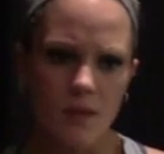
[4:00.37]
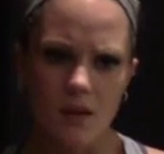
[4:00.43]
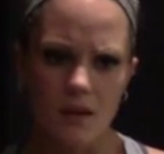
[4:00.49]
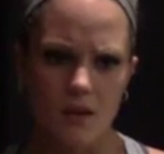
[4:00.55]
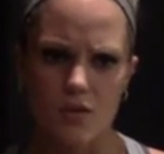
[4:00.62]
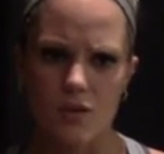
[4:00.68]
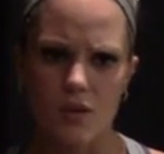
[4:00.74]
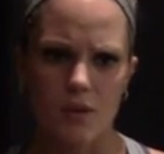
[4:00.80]

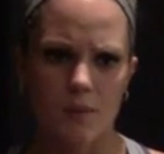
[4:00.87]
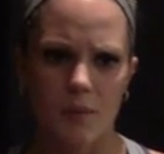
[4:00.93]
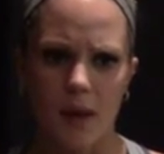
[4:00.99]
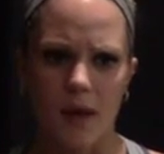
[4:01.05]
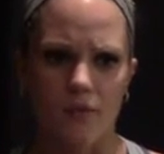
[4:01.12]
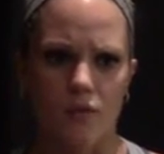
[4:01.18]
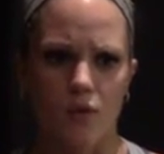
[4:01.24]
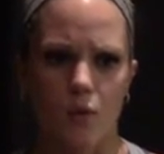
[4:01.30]
you should
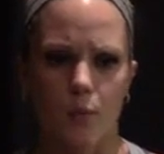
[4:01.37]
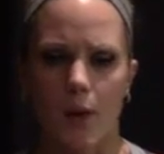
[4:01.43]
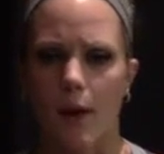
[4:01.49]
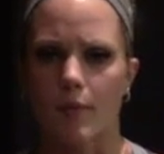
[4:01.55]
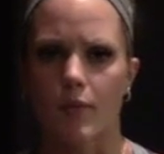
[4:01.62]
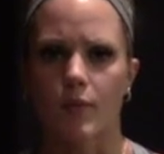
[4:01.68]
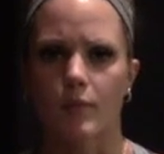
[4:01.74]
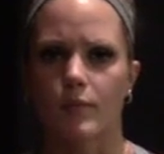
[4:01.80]
have no
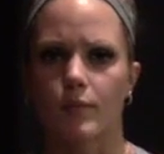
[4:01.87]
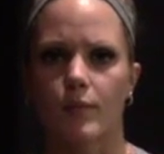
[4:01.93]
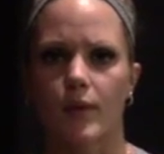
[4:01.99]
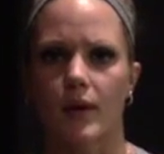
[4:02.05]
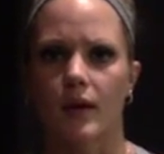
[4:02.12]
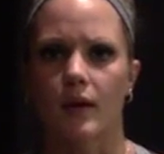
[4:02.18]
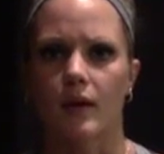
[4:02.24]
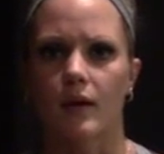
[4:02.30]
problem
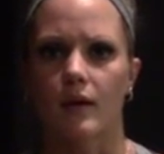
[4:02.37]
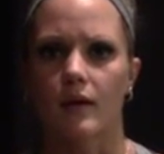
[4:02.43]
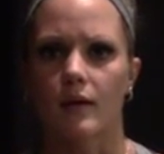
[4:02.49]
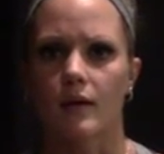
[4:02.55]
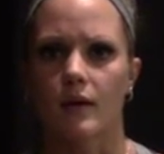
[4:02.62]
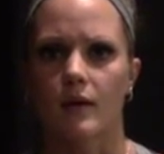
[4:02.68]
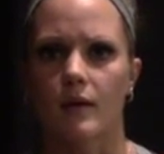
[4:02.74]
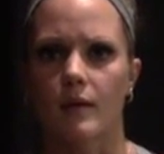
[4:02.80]

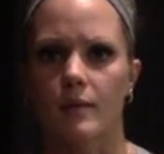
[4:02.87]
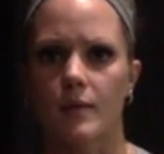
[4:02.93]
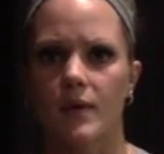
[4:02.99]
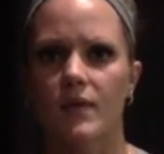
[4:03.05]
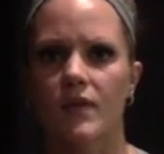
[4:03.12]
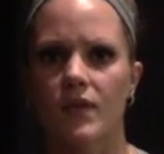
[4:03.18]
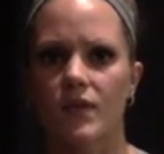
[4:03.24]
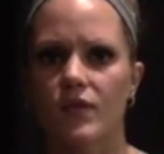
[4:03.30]
bringing,
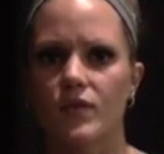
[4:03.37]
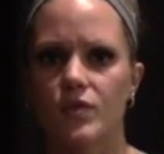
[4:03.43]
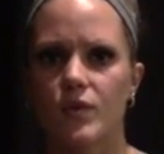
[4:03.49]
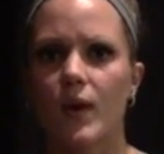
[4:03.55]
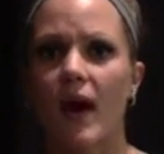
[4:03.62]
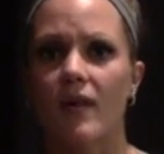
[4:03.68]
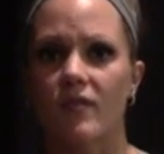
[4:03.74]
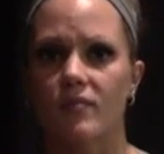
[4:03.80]
even if you
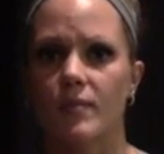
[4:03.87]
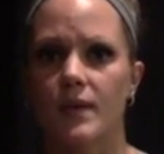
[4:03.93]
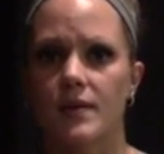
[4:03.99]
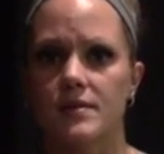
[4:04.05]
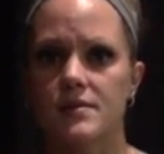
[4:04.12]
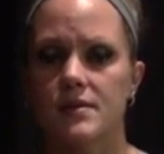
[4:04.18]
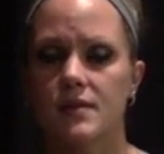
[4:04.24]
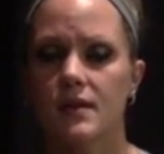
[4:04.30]
do have
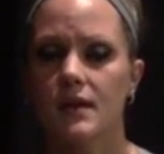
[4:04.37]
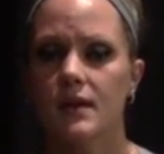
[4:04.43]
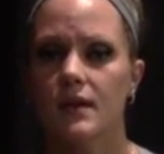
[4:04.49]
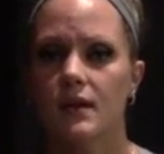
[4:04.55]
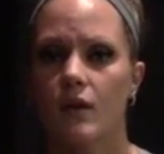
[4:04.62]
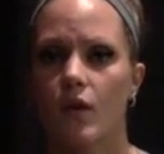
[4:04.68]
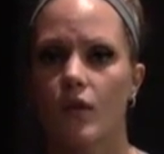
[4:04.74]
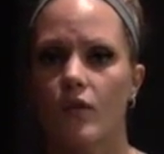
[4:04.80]
meats
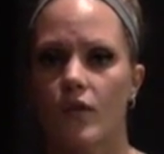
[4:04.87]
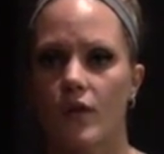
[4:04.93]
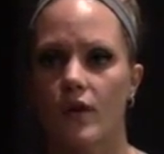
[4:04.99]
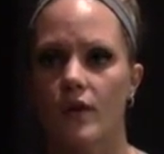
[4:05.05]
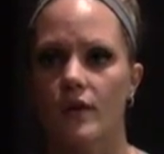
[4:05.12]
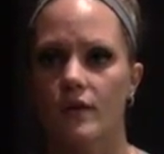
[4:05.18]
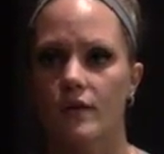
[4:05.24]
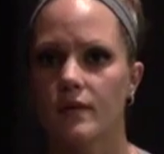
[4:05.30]

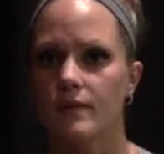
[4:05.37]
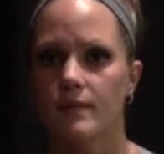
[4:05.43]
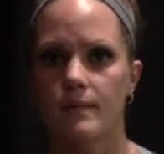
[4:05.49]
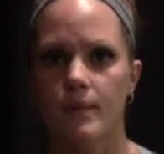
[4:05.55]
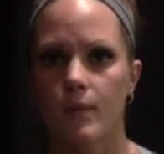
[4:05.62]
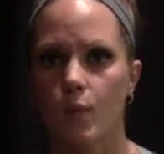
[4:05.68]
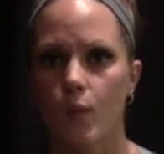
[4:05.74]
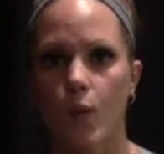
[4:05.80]
over
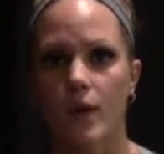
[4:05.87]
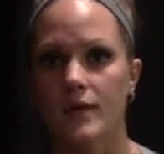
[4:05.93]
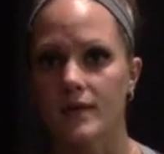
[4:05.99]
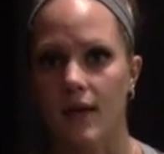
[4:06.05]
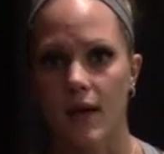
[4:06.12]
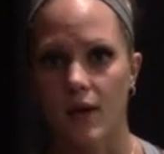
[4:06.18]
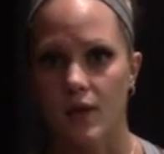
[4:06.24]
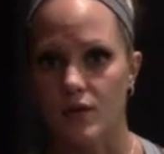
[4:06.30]
one
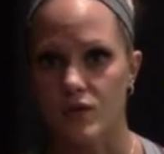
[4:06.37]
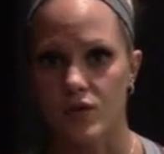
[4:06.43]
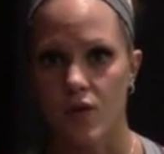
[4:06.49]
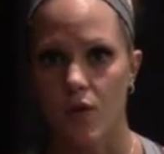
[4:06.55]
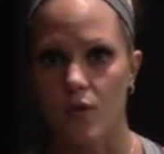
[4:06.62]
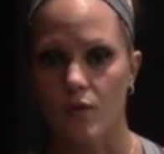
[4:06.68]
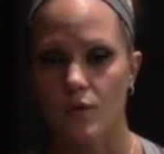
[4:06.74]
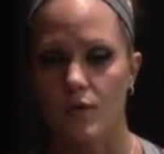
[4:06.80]
day or
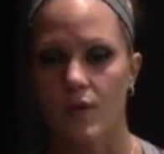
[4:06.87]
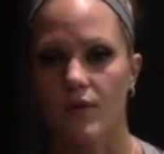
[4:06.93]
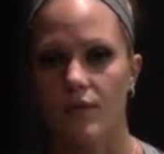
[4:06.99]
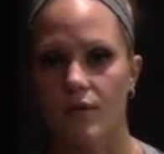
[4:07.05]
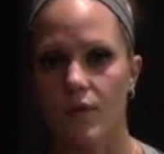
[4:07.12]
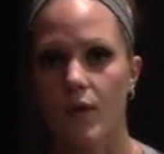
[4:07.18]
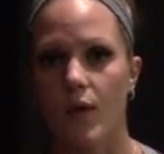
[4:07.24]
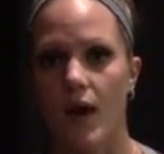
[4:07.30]
so,
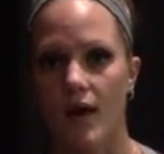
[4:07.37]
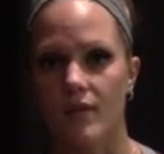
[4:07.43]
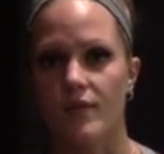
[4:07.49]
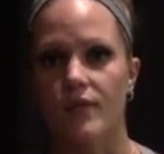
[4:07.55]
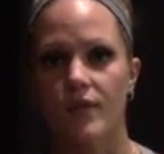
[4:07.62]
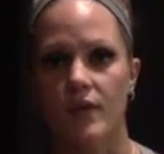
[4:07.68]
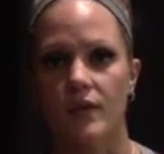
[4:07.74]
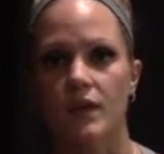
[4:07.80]
if you
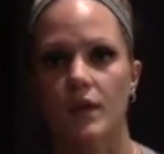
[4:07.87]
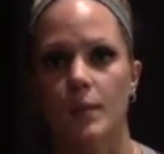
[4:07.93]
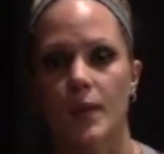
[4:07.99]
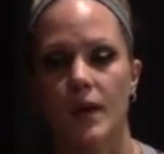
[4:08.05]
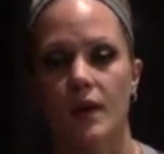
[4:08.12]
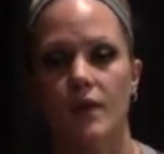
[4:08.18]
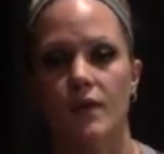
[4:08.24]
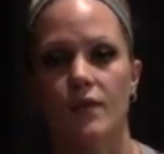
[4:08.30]
have a little
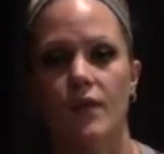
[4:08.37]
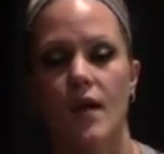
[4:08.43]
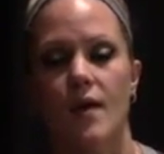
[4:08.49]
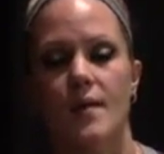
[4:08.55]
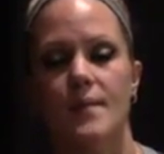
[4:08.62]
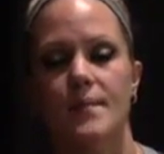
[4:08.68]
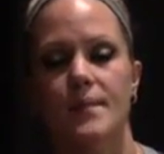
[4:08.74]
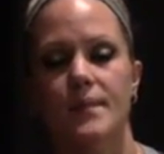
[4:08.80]
bit of
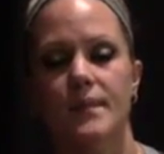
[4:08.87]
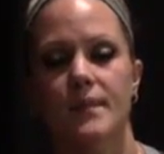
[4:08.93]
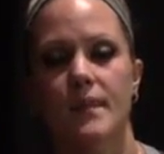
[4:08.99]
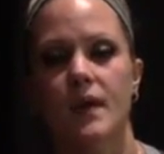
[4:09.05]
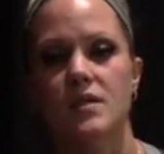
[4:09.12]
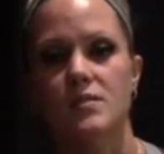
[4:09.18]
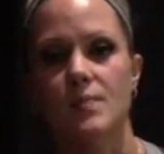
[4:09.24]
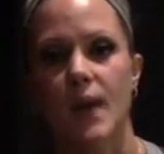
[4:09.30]

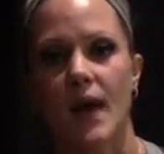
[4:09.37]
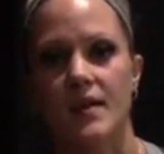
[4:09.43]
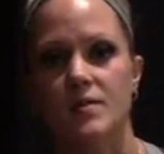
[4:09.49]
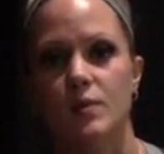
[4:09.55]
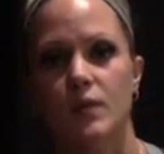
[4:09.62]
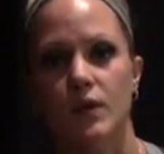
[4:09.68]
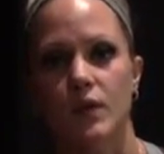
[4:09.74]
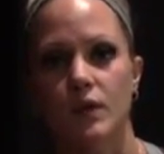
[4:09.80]
ice
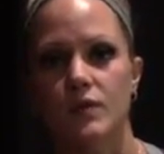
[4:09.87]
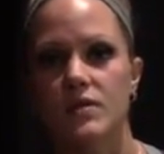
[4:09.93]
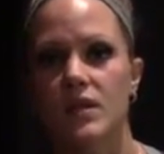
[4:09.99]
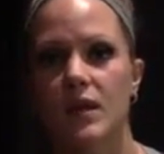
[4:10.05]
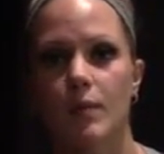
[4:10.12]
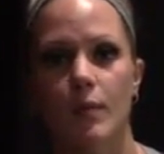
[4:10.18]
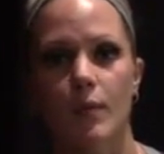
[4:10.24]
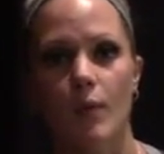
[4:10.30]
packs with you to
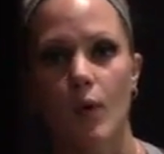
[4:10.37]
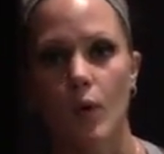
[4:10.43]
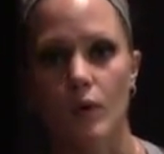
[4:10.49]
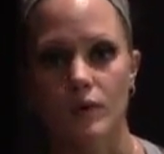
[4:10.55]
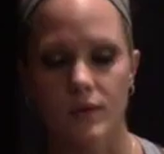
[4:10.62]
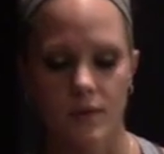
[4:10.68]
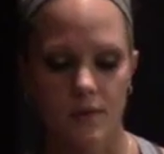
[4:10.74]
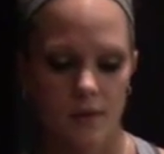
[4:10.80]
keep them
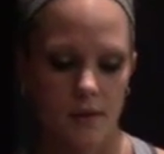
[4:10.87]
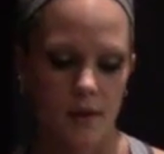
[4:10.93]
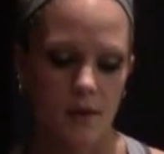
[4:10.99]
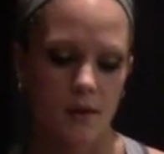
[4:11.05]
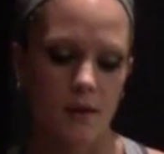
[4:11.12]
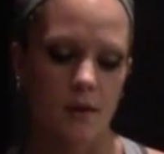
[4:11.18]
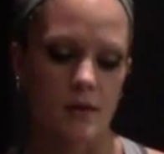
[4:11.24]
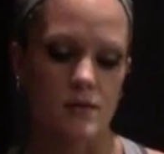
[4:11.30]
cold.
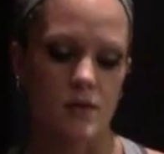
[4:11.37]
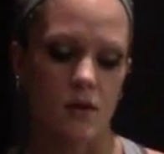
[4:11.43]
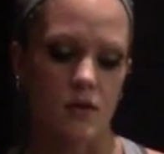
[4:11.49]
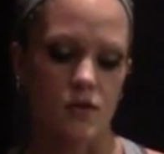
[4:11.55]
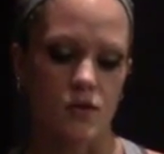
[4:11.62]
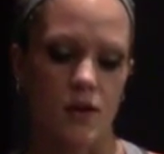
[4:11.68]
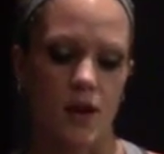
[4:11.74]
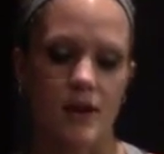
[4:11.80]
As
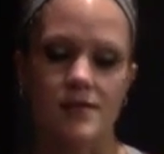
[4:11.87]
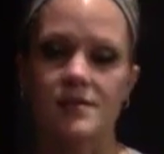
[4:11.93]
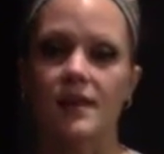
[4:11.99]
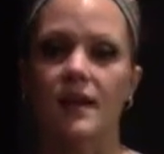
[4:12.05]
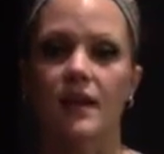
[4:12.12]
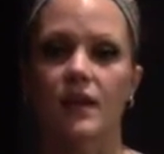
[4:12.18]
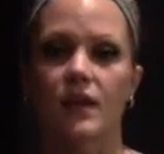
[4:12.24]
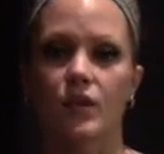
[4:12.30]
long as you're not
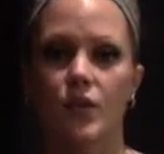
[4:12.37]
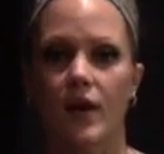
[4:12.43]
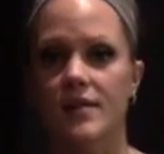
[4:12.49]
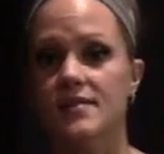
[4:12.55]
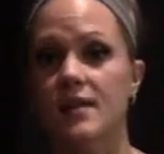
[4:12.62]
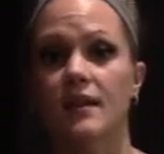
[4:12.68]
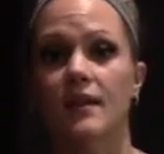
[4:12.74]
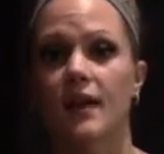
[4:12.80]
sitting in the
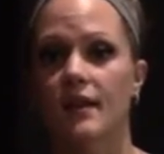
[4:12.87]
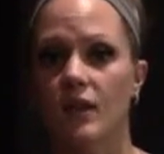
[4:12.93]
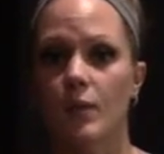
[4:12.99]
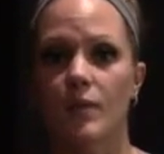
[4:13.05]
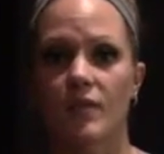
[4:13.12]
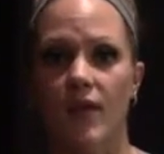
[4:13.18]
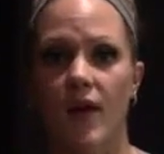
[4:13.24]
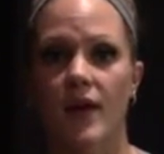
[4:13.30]
direct sunlight,
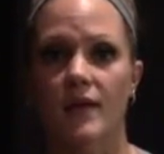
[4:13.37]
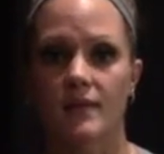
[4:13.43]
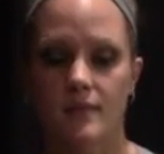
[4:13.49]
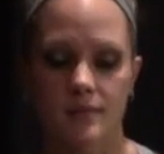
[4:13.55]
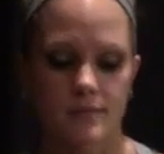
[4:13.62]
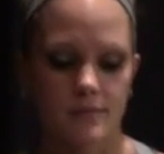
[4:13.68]
they'll be fine.